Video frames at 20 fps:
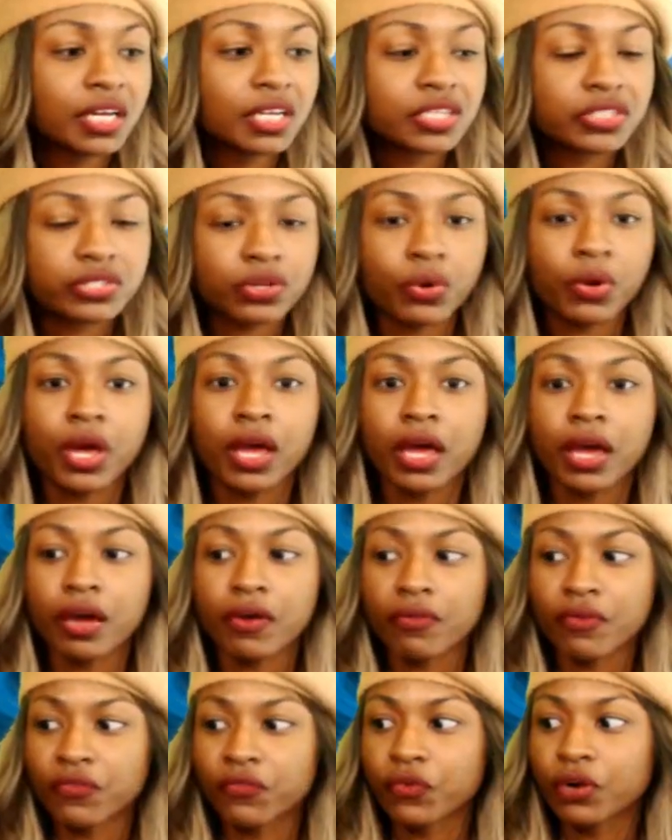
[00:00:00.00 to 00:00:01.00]
So
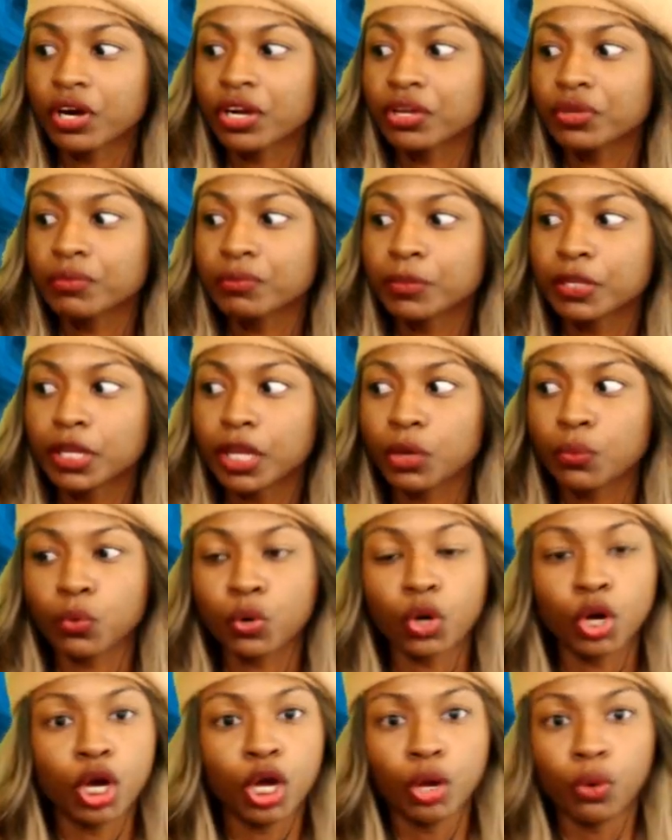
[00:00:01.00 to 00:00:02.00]
before you be like,
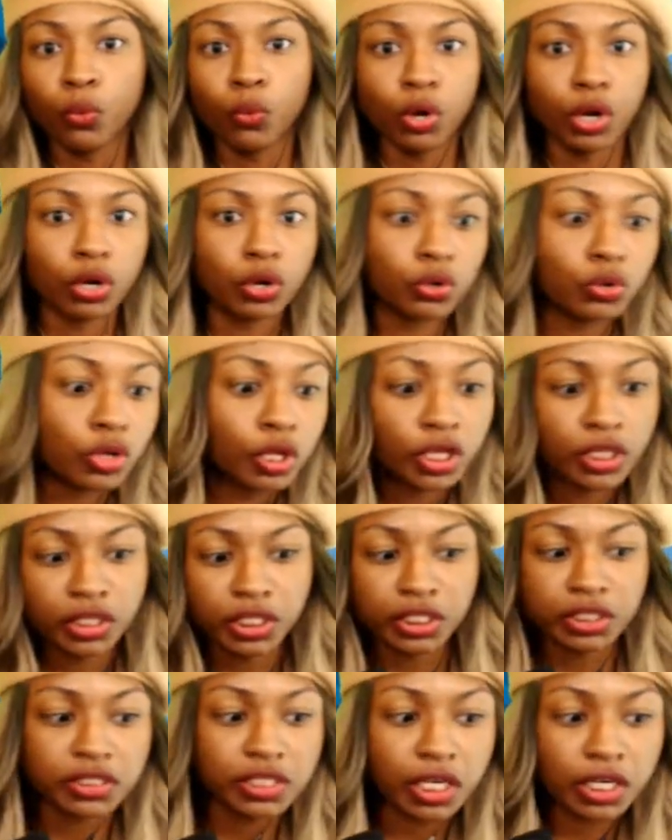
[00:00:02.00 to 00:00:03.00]
well,
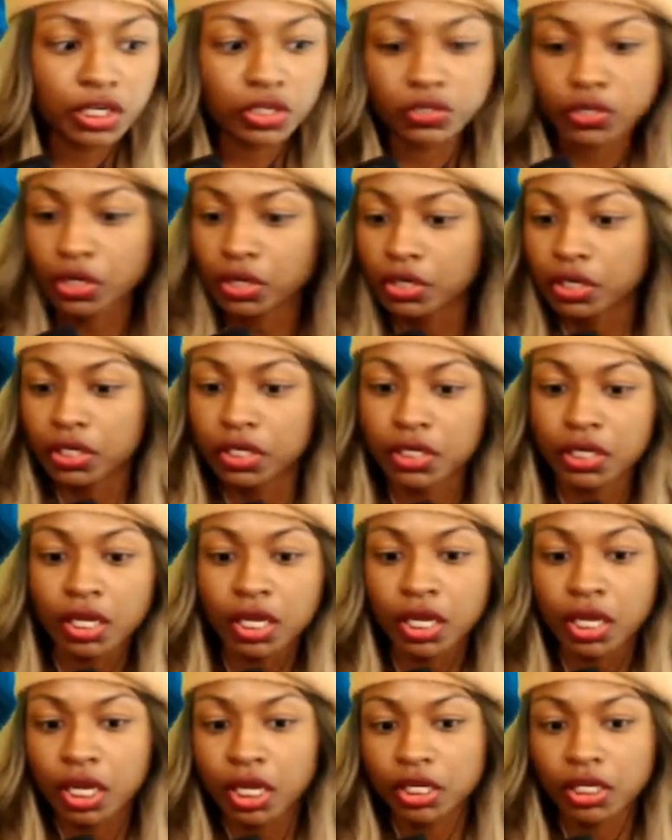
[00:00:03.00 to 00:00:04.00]
this, that, and the third,
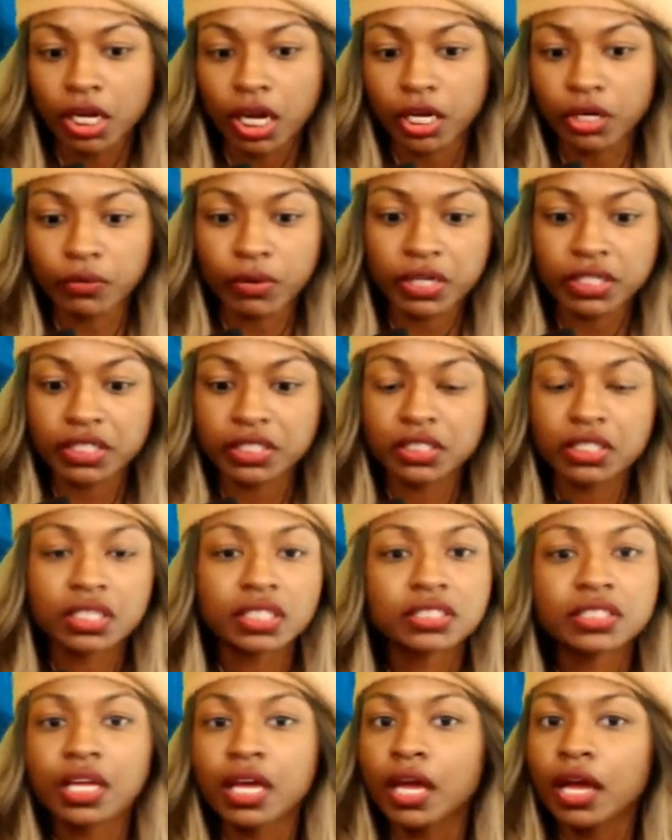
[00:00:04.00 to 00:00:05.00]
and Kakarot did
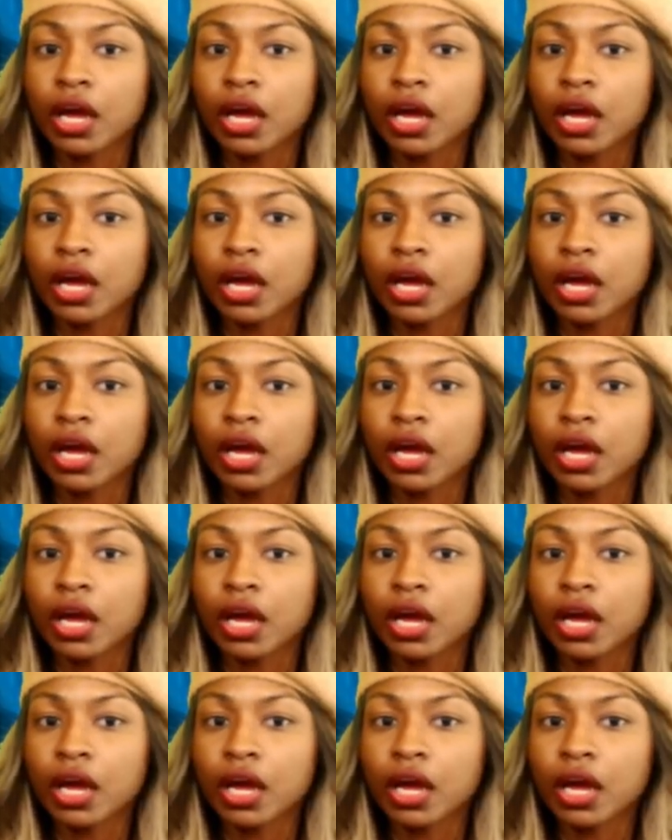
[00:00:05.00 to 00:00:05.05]
this.